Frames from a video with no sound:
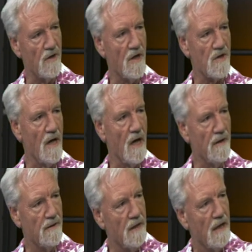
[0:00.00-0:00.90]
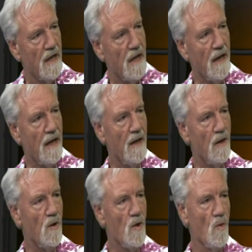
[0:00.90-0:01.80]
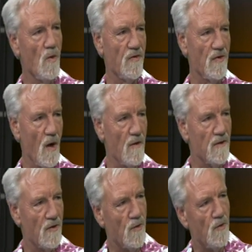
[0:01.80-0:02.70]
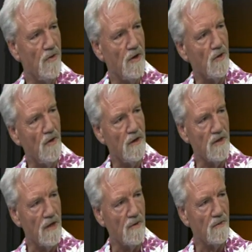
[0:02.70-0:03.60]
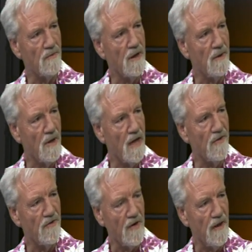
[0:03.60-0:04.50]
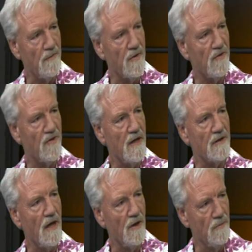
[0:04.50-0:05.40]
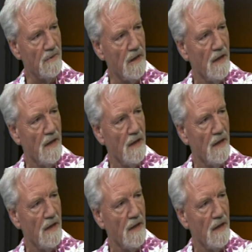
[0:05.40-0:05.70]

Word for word: Yash Ghai, uh, who was known to the Attorney General um, as um, Syed Kaim.